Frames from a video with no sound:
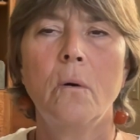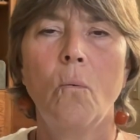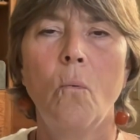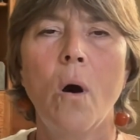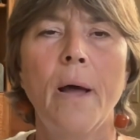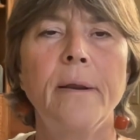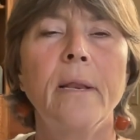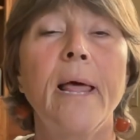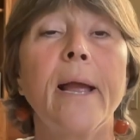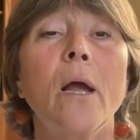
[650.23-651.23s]

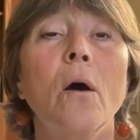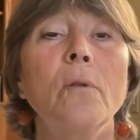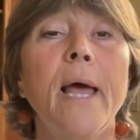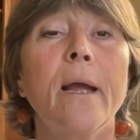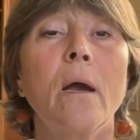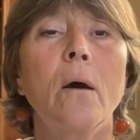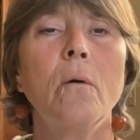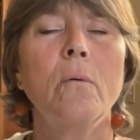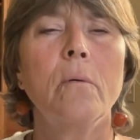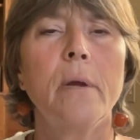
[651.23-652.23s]
1, let go,
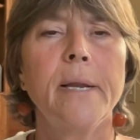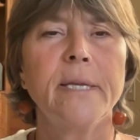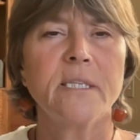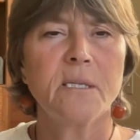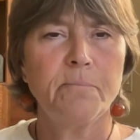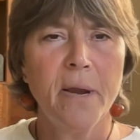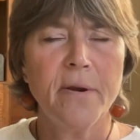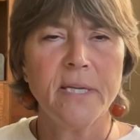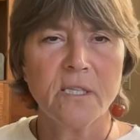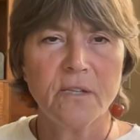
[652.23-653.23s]
and
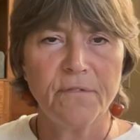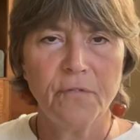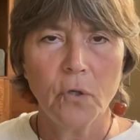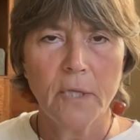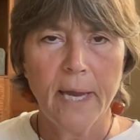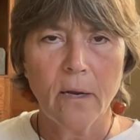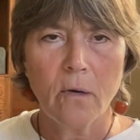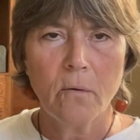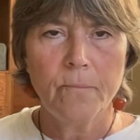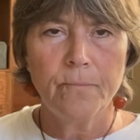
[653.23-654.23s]
experience the full let
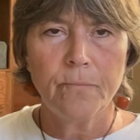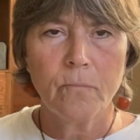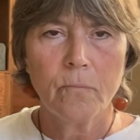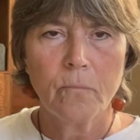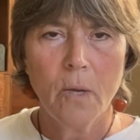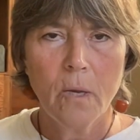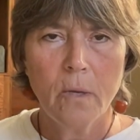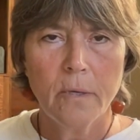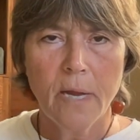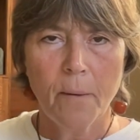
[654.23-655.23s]
go.
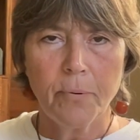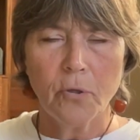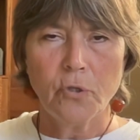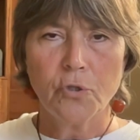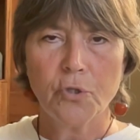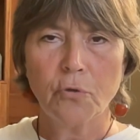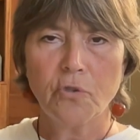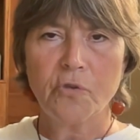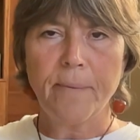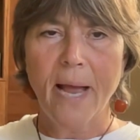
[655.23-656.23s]
Now pull your
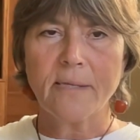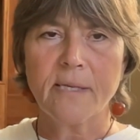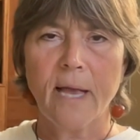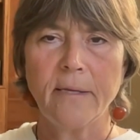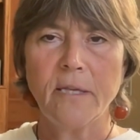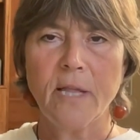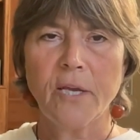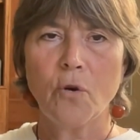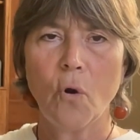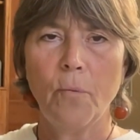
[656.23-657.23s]
shoulders back slightly
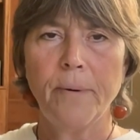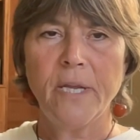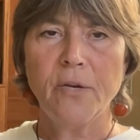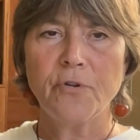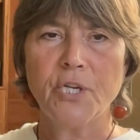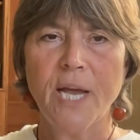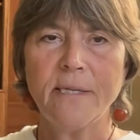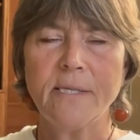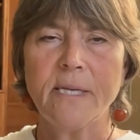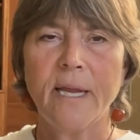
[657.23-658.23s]
like you're opening your
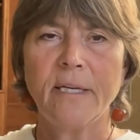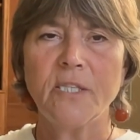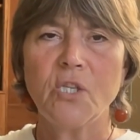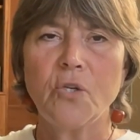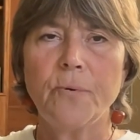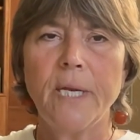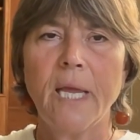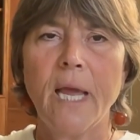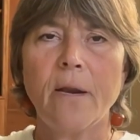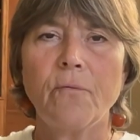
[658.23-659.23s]
chest, and let's do it
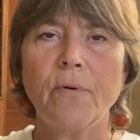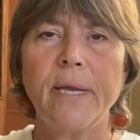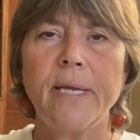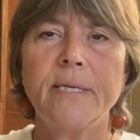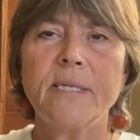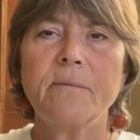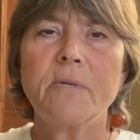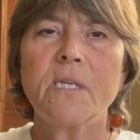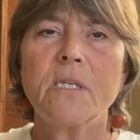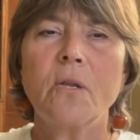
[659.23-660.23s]
again. Raise them
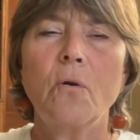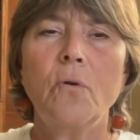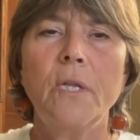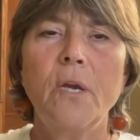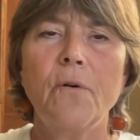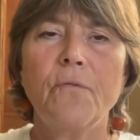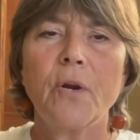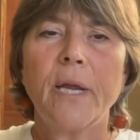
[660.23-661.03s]
slowly over a